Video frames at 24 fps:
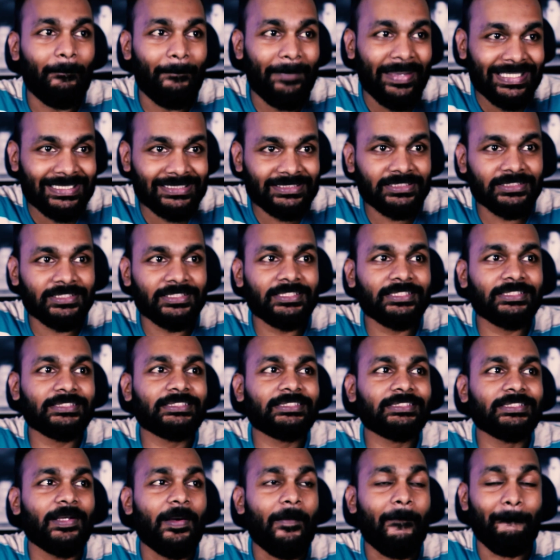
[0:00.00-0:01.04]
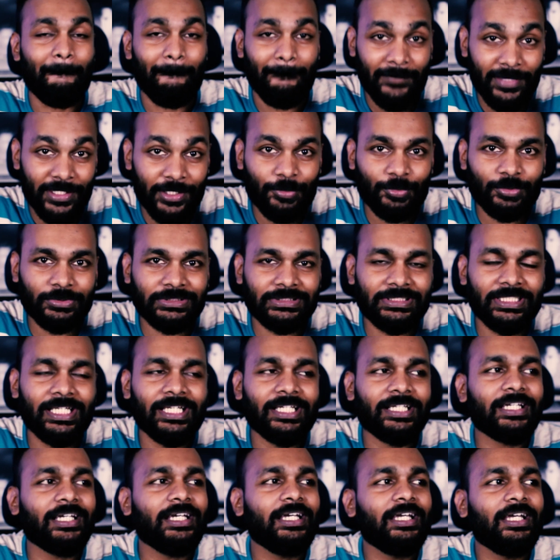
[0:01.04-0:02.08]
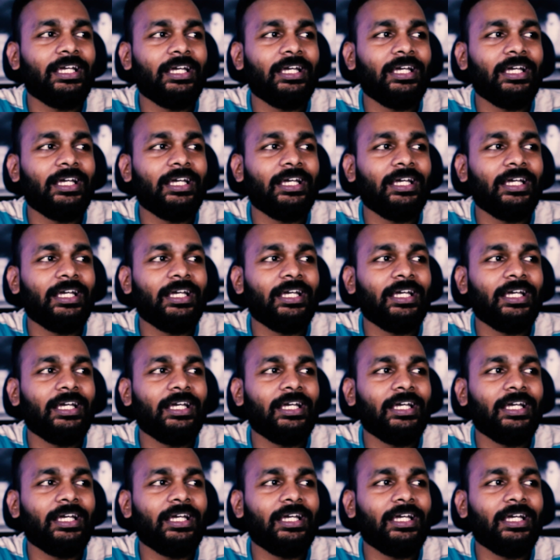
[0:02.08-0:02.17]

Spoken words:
pictures, music,